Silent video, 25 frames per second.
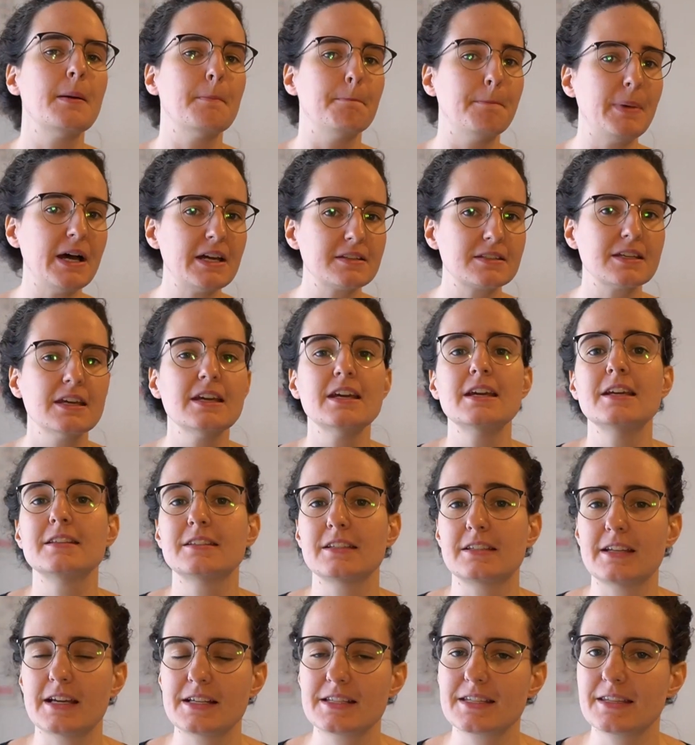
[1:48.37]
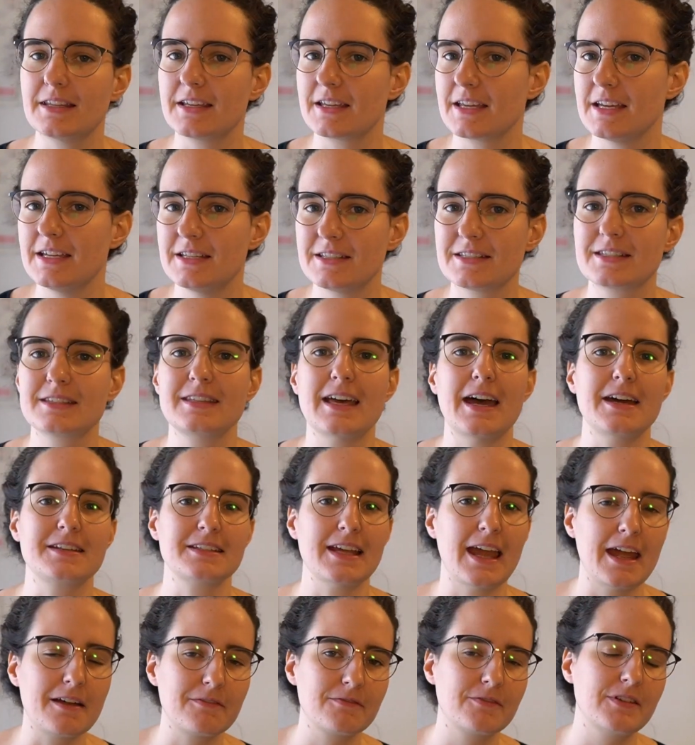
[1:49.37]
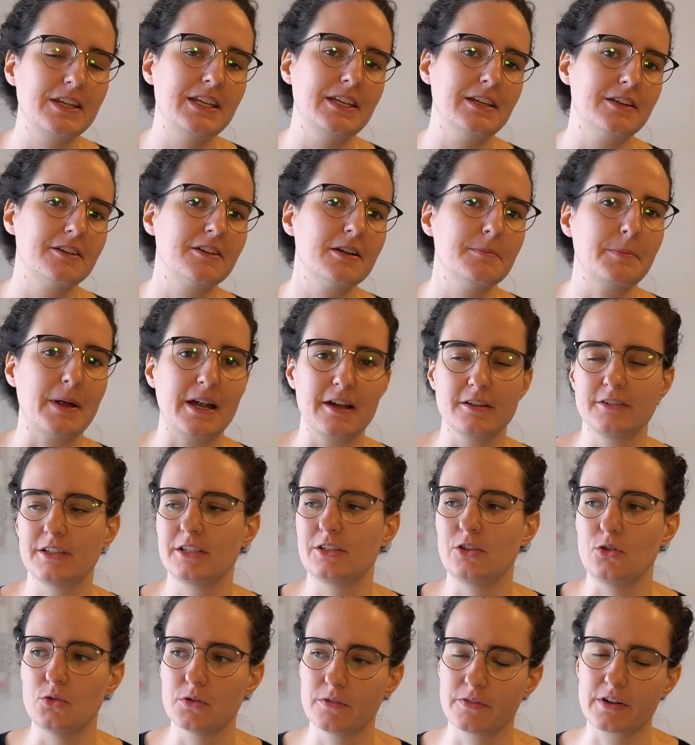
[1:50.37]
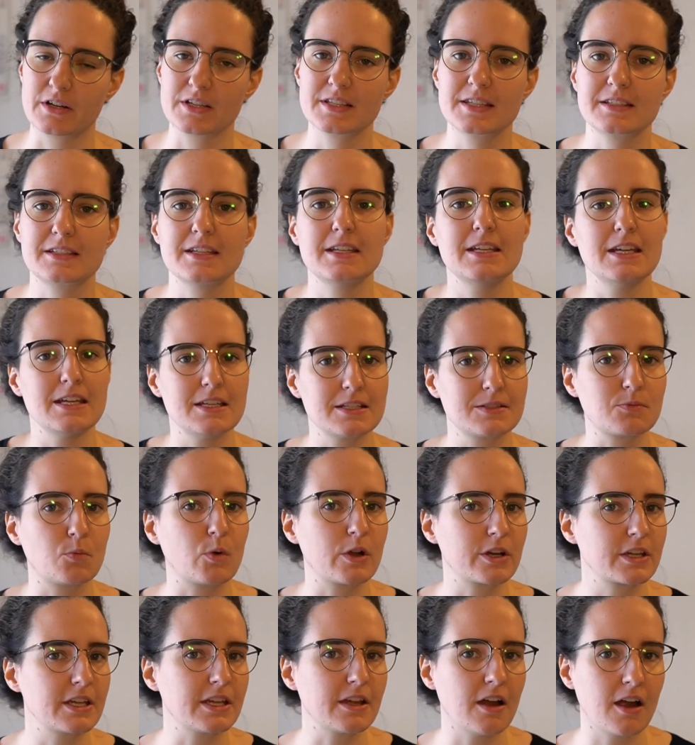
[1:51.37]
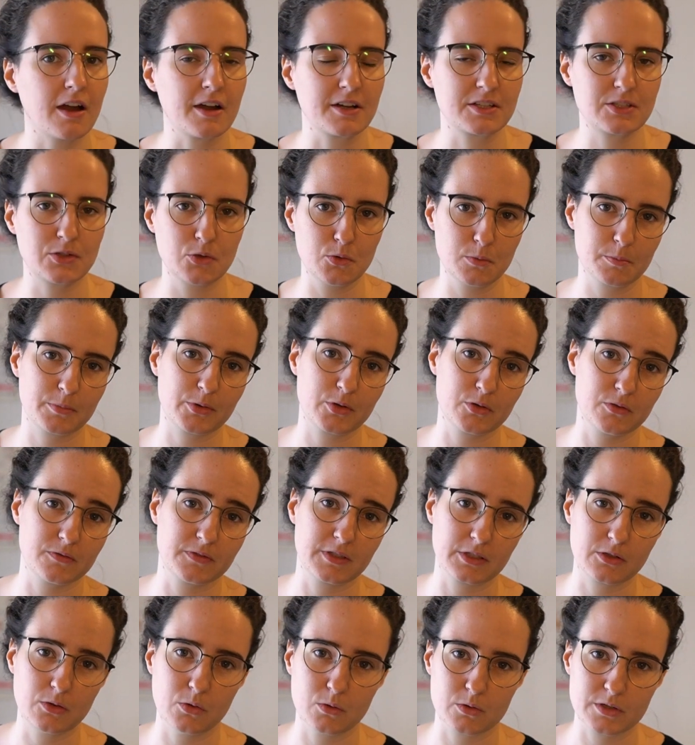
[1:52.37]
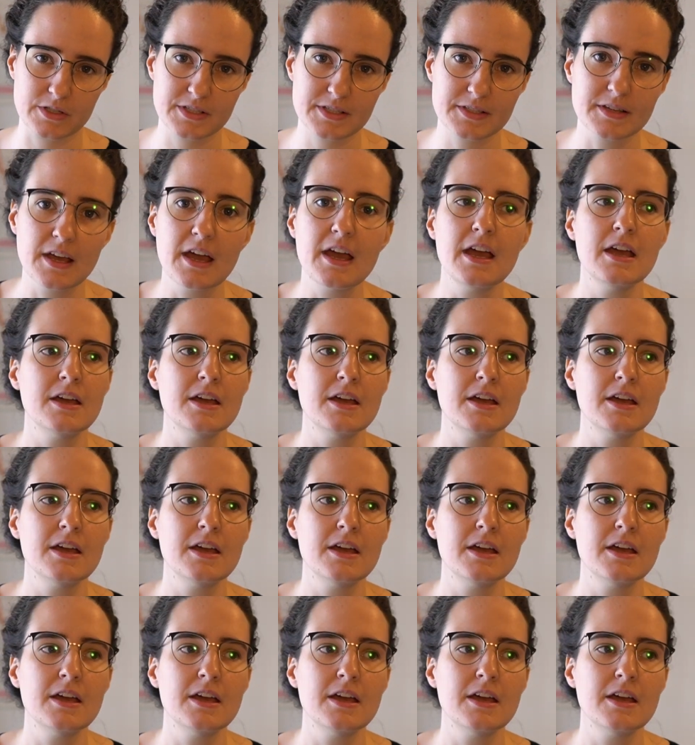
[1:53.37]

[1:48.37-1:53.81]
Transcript: But the nice thing is that every year, apparently, the university is working hard to improve the course.